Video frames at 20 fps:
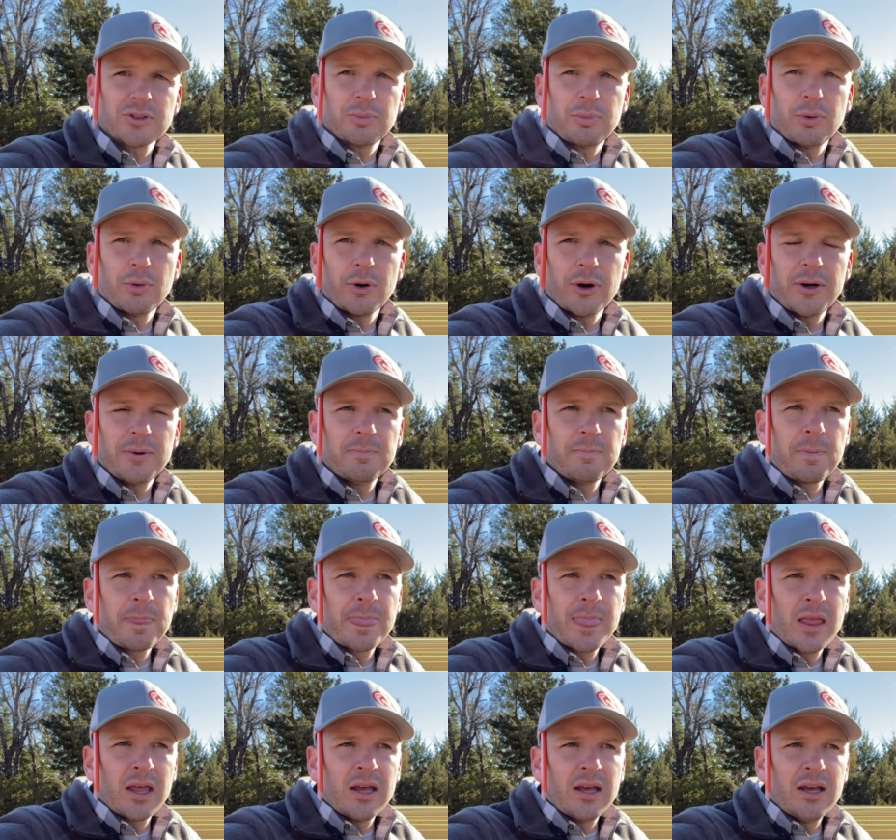support.
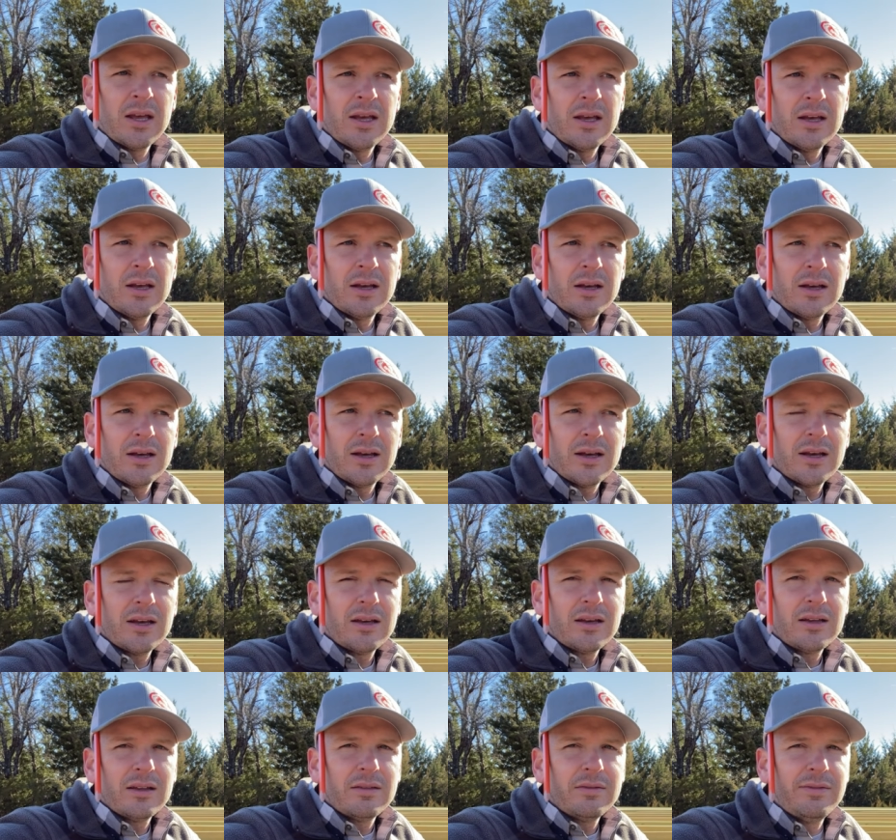
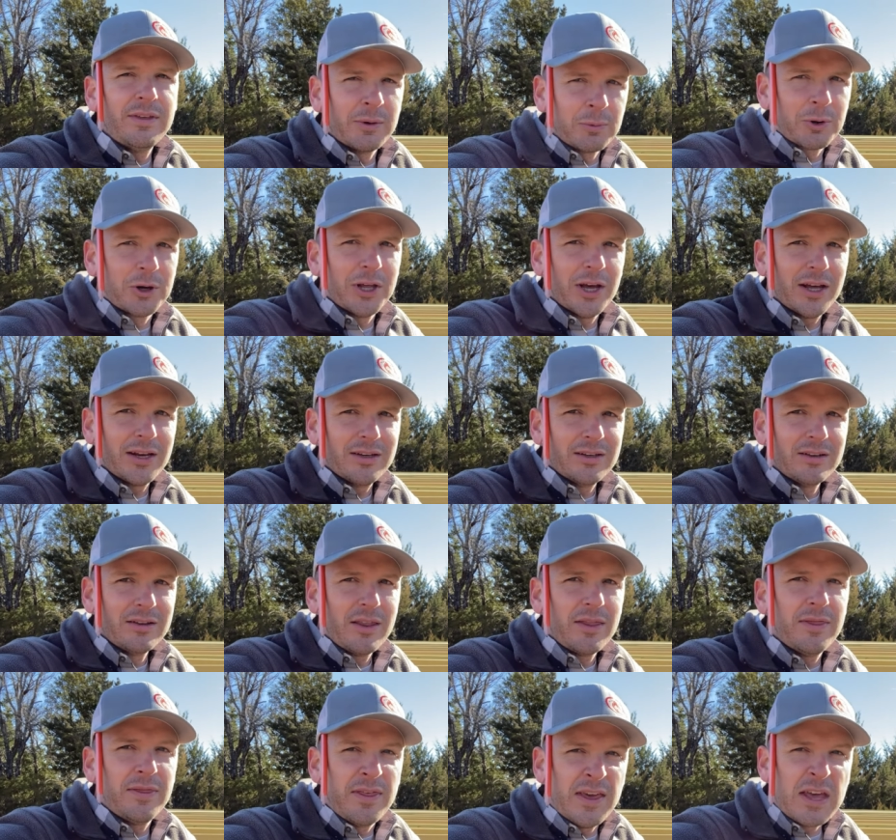Then we're done.
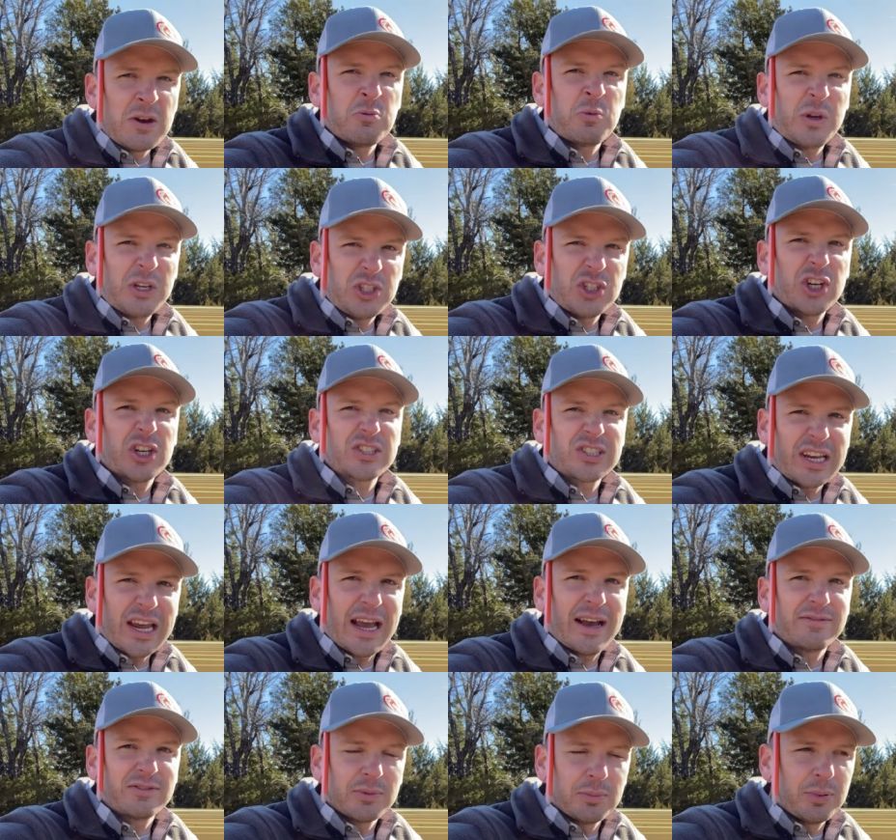Then we just
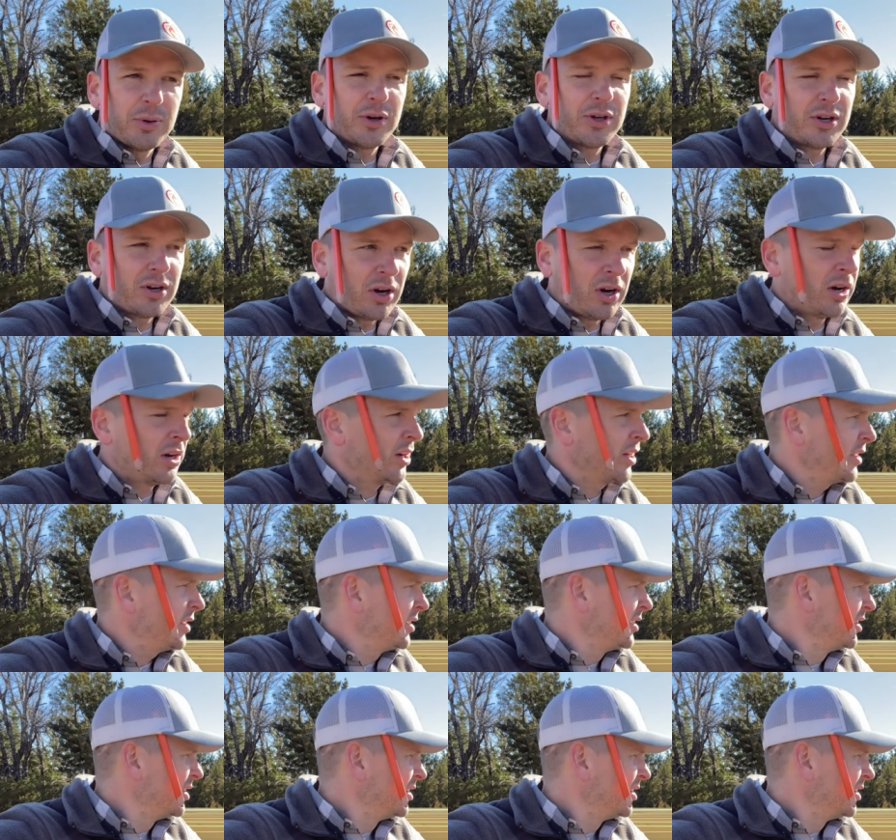have to put on